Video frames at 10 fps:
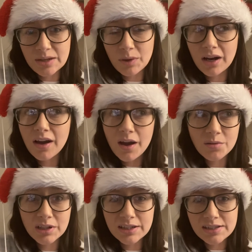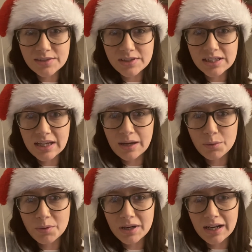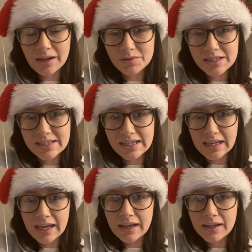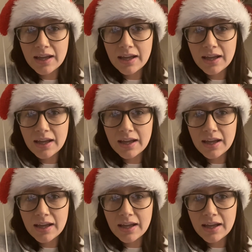well, her only nativity, and we weren't allowed to see it